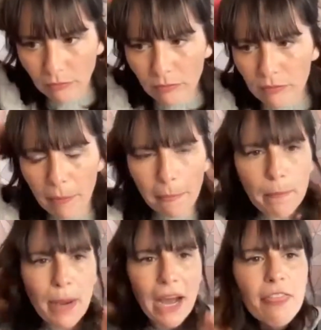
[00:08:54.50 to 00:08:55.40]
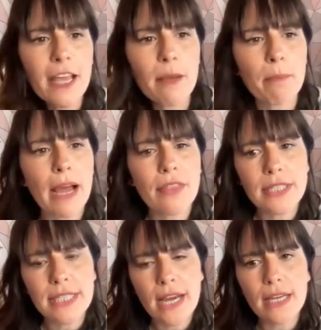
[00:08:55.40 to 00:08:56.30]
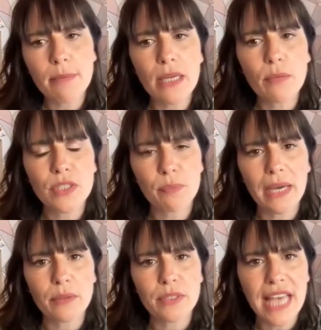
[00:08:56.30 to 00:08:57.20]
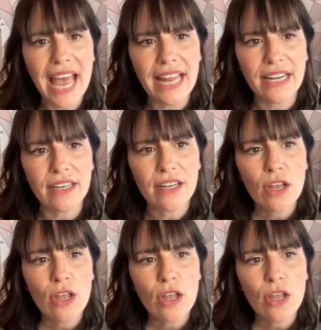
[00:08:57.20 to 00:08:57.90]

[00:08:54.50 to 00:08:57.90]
But I think by the time he was about 10,